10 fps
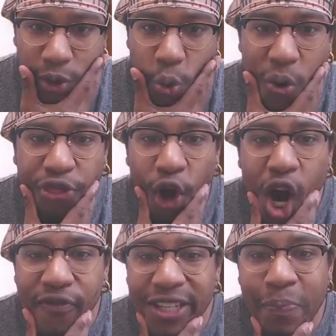With
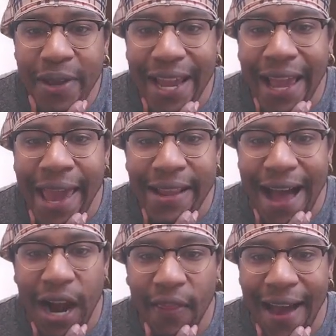Darvis being kicked
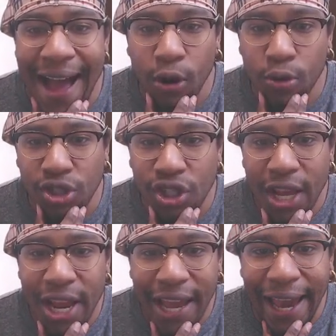out of the house
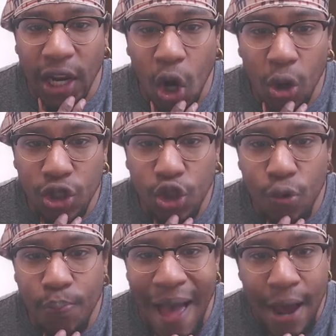and onto
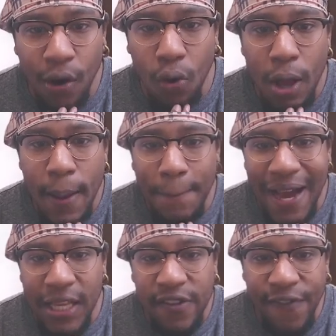battle
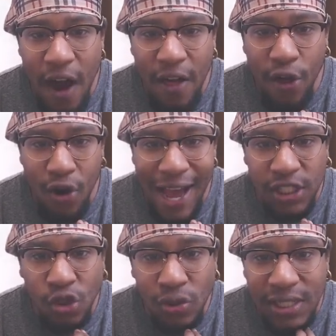by his father
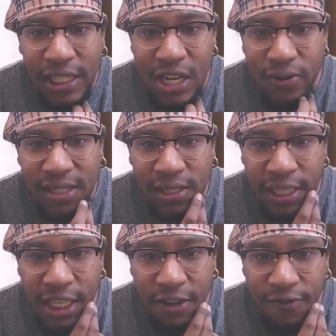as soon as he
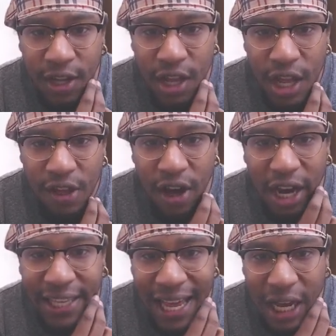received
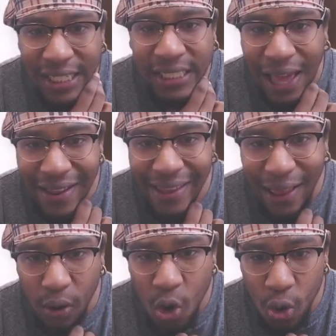a solid
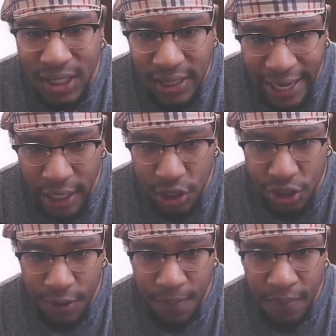yellow core
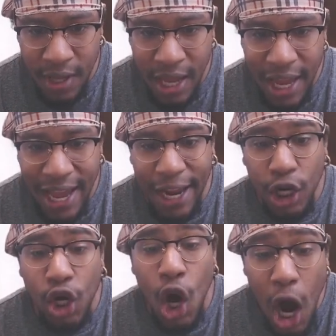stage,
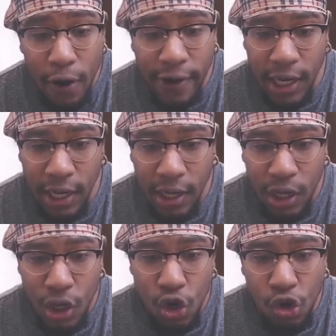and Caria,
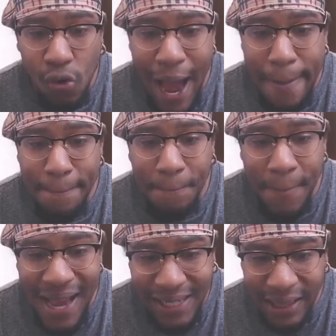who had
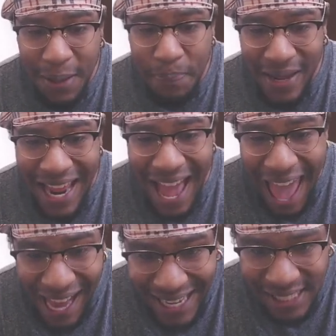basically been
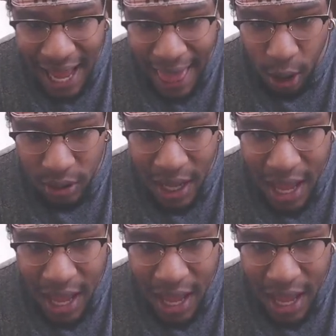exiled